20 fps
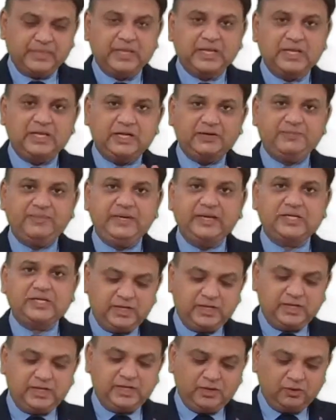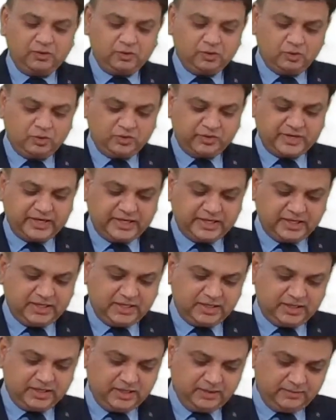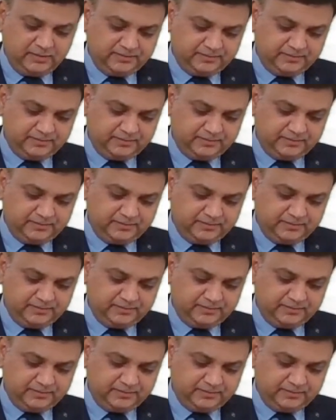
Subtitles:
Let me explain you. Don't write anything.